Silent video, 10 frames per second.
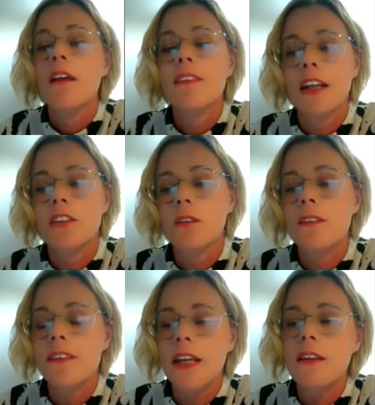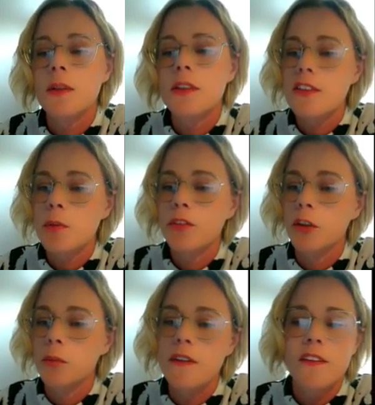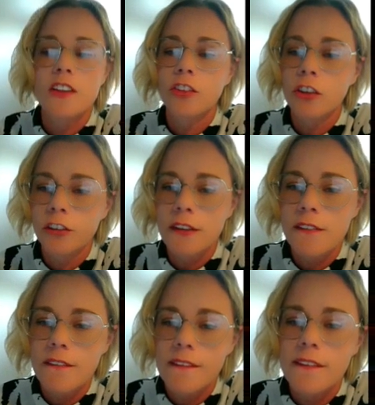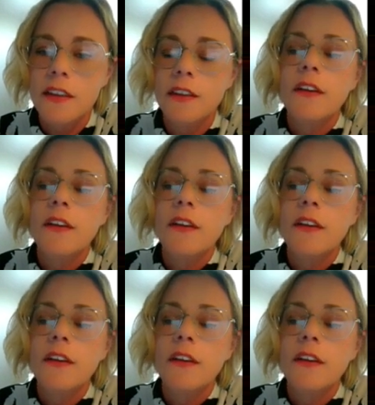Schedule 6, which is performance assurance,